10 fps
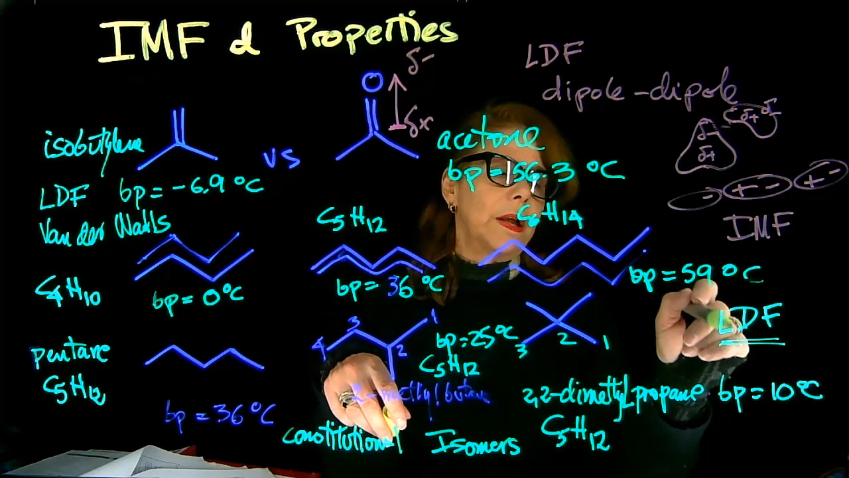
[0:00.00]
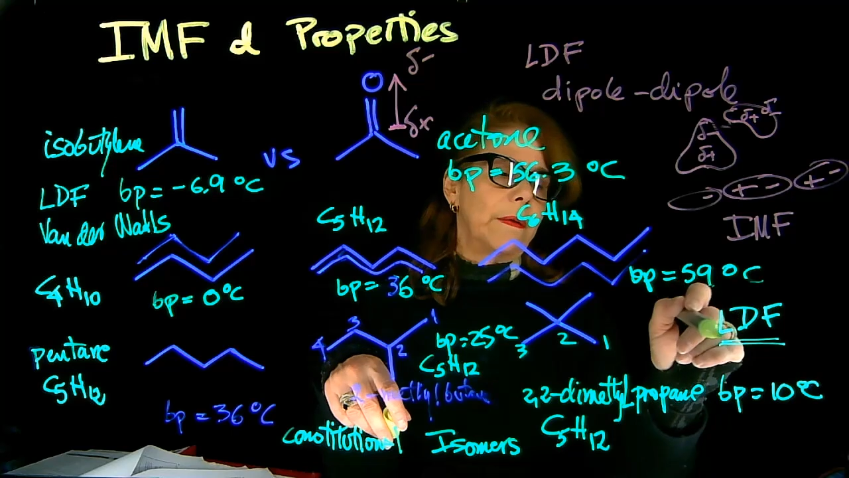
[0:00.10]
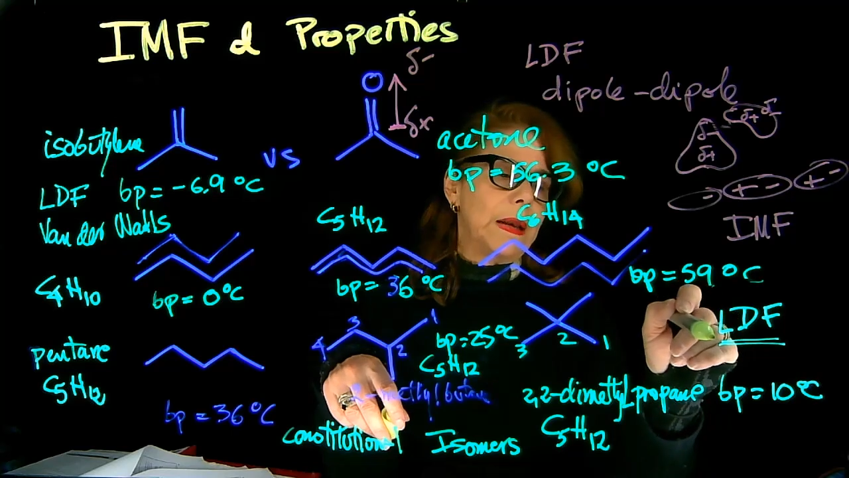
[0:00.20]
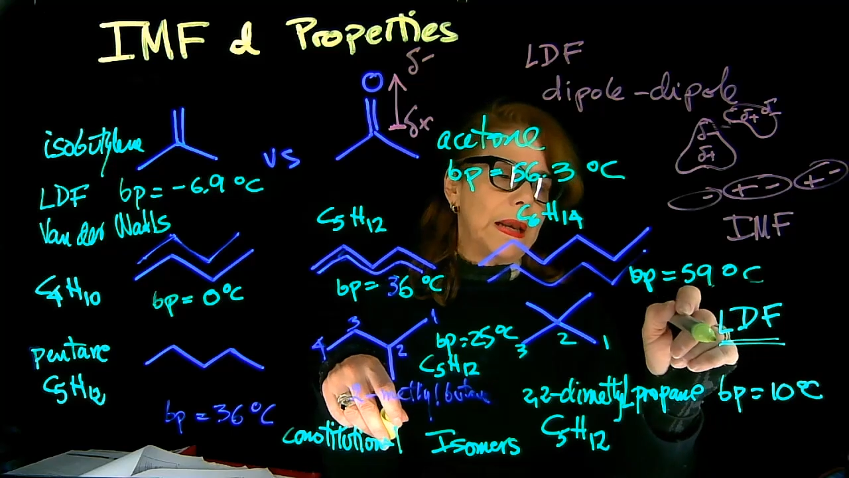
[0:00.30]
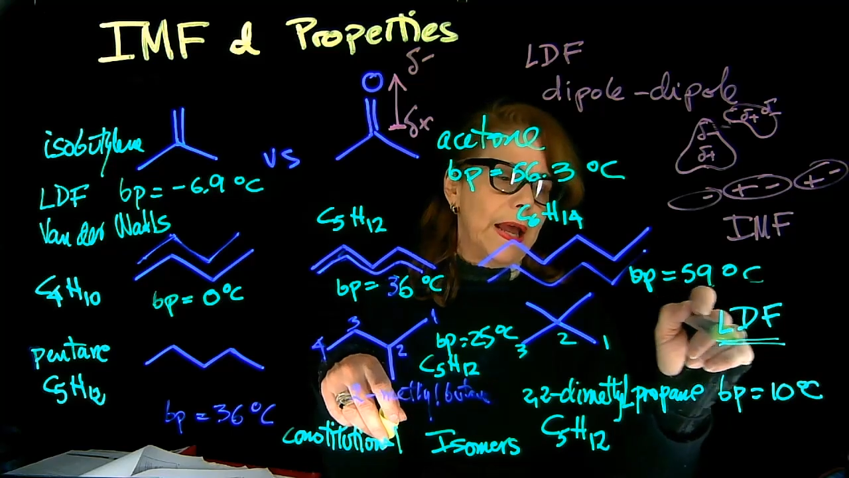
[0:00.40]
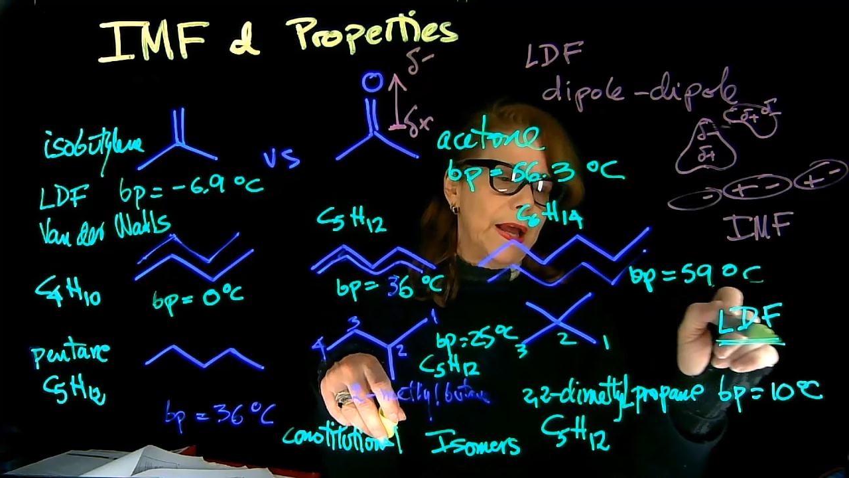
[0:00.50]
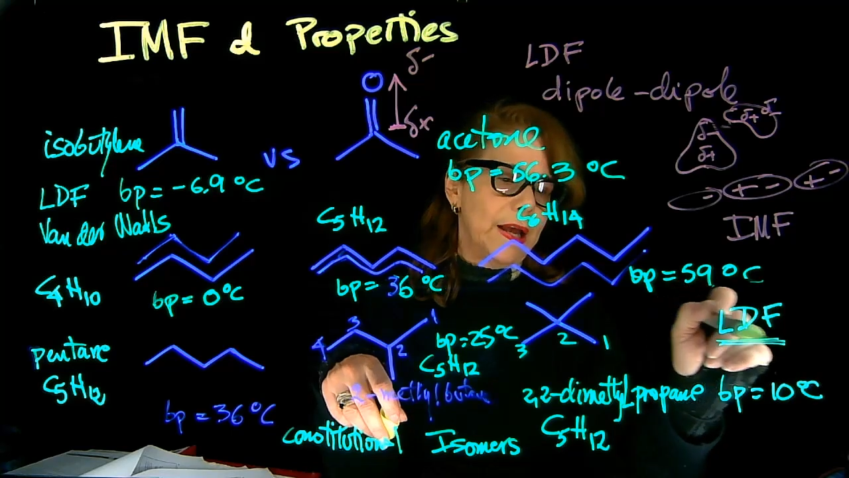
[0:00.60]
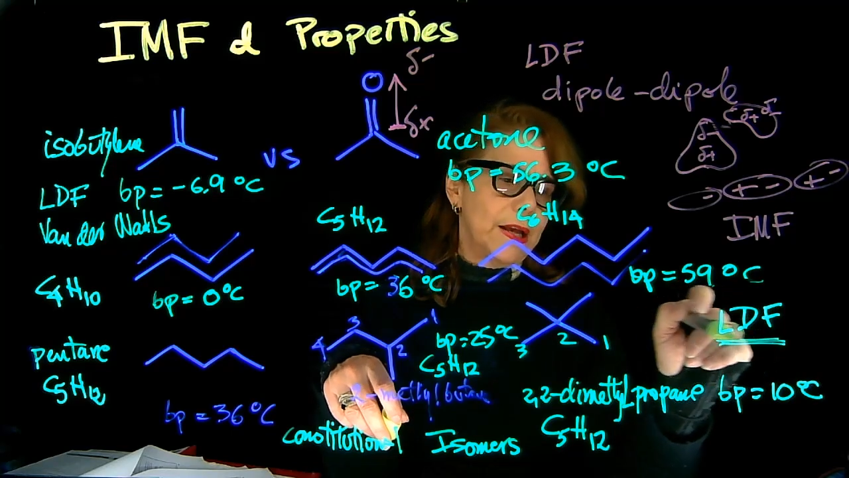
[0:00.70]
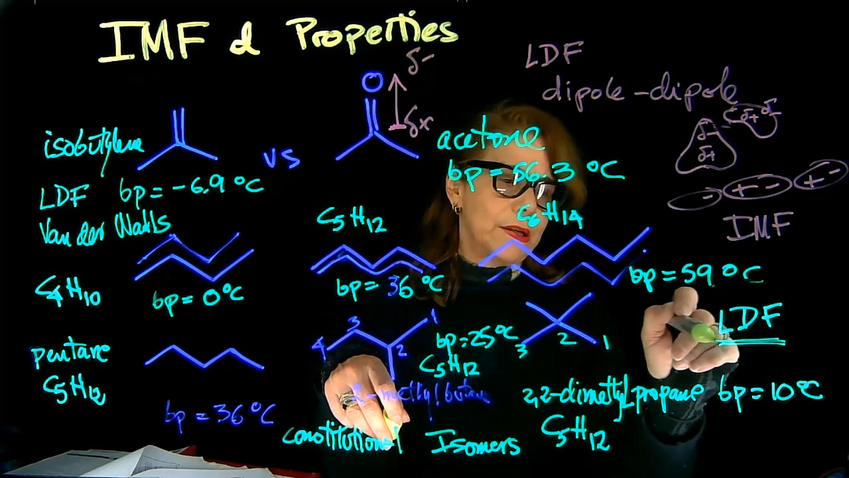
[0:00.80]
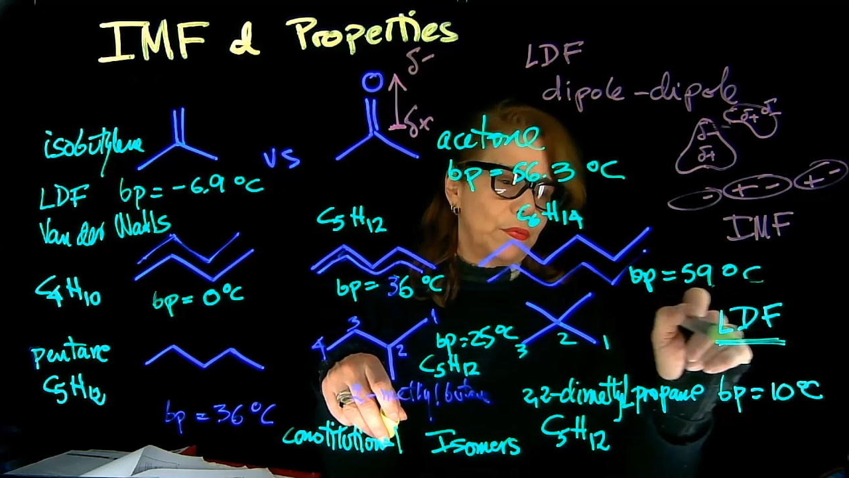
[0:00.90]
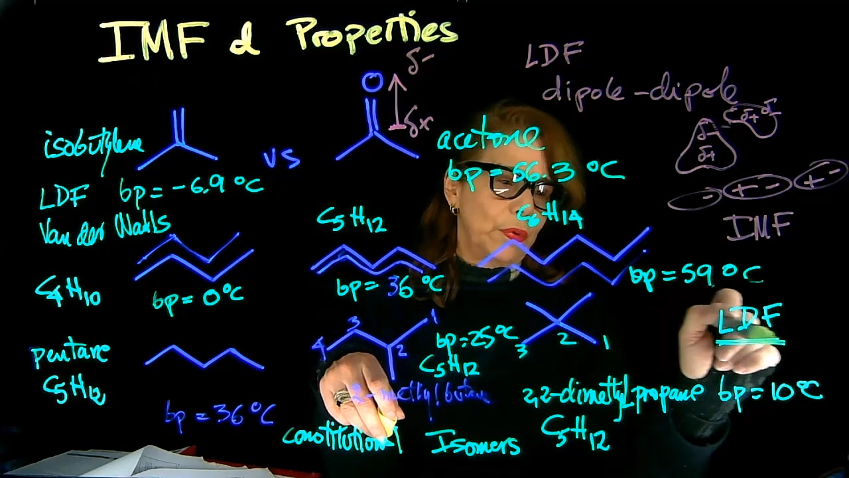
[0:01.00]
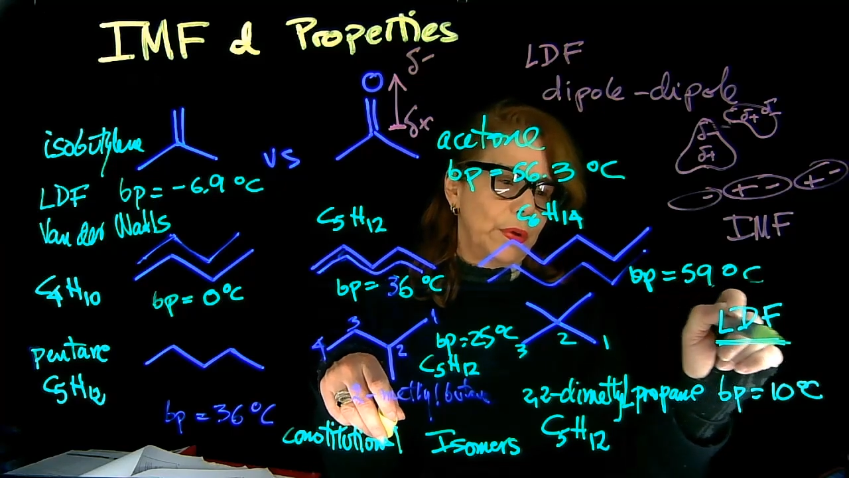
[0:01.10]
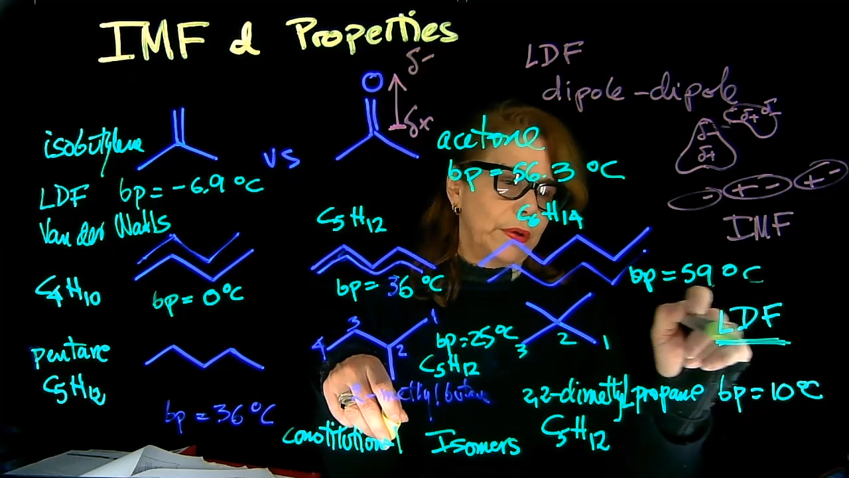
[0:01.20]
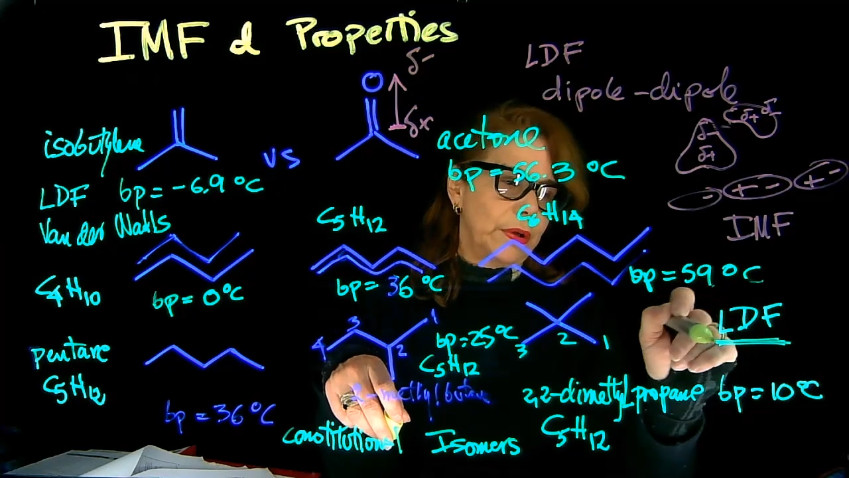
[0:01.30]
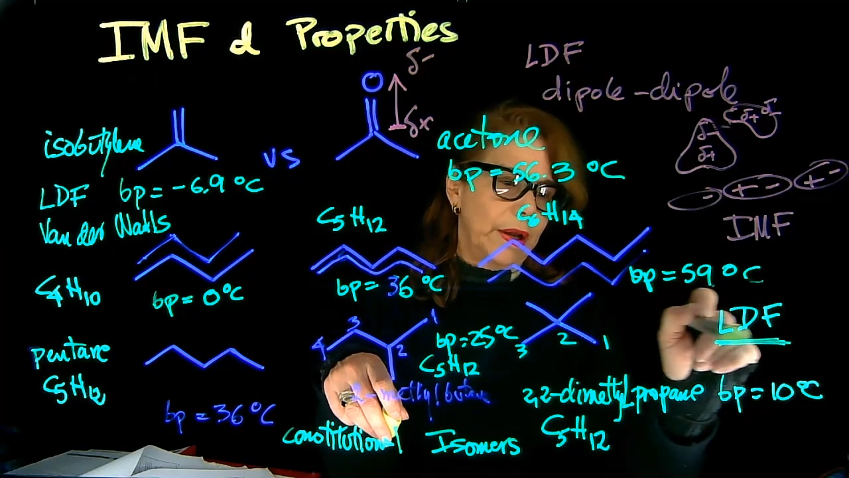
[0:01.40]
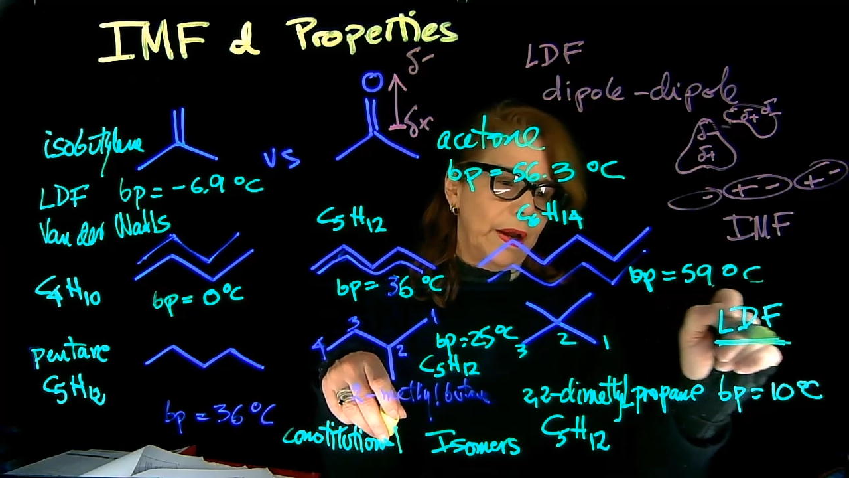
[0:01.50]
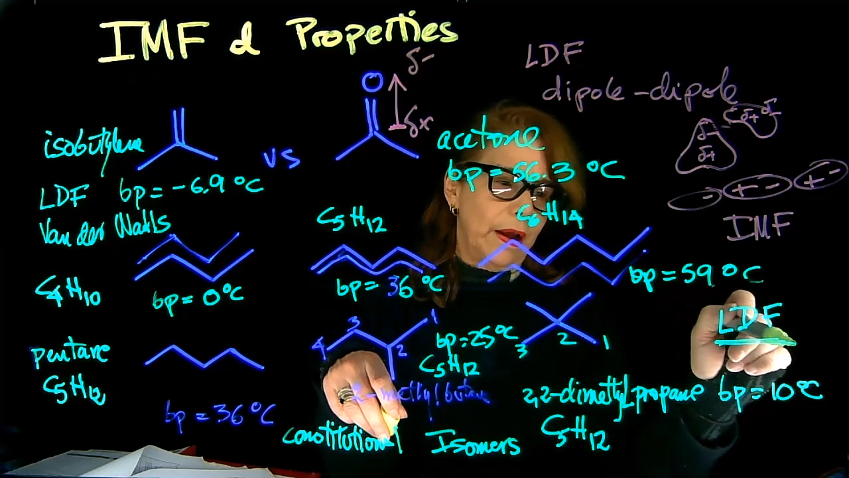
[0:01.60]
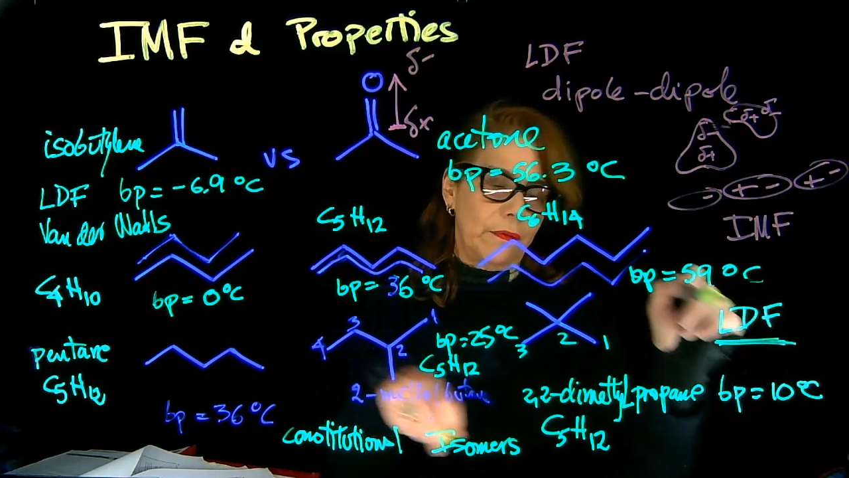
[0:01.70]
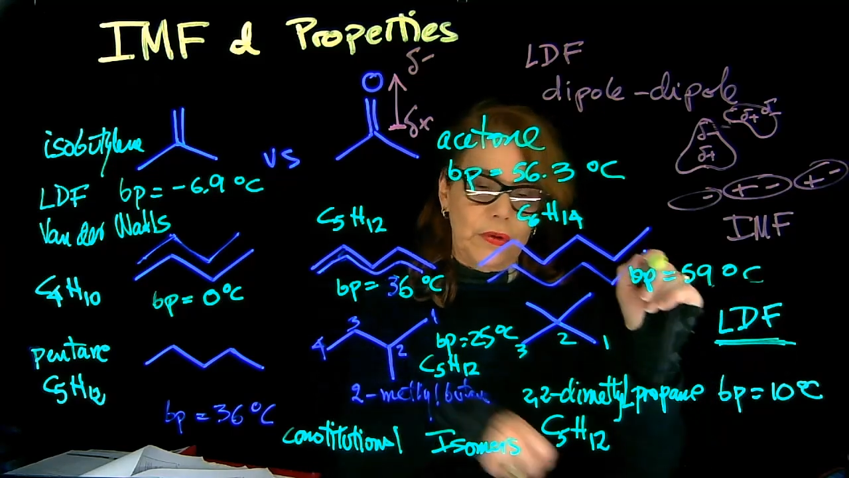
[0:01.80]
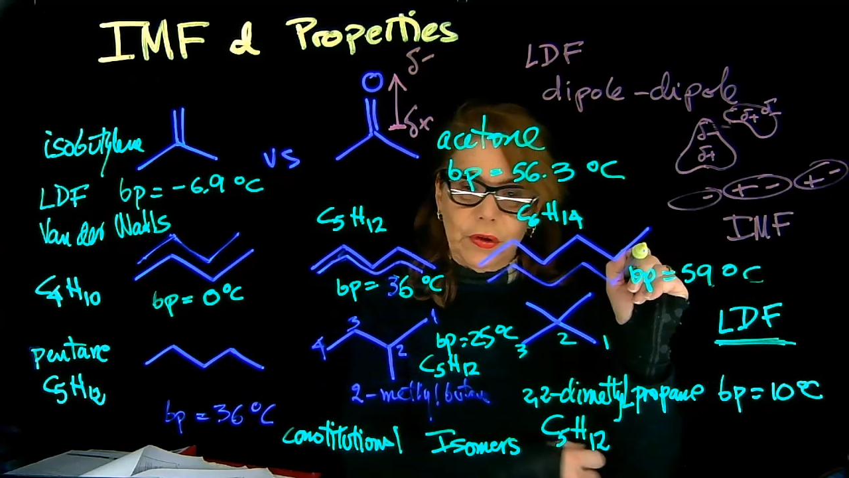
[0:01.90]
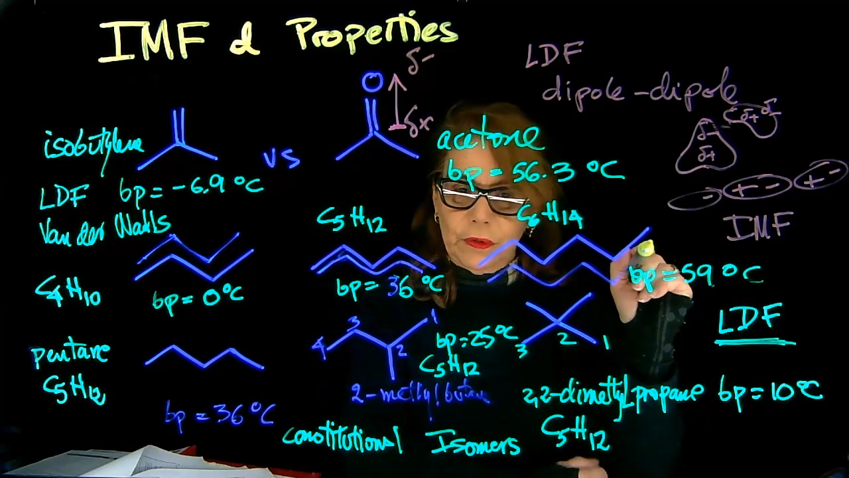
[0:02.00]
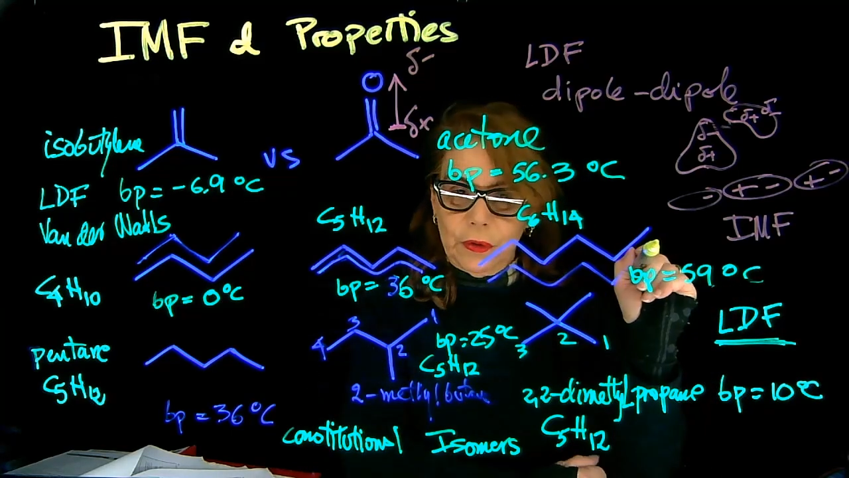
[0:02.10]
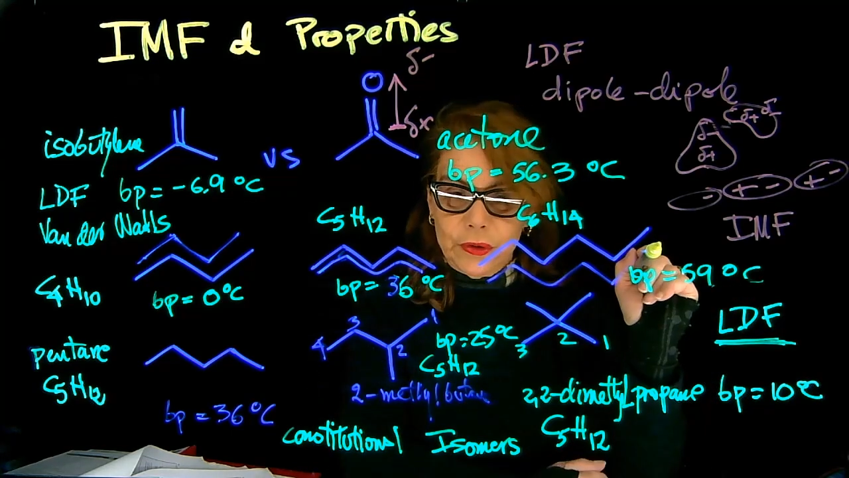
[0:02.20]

less we're going to have the London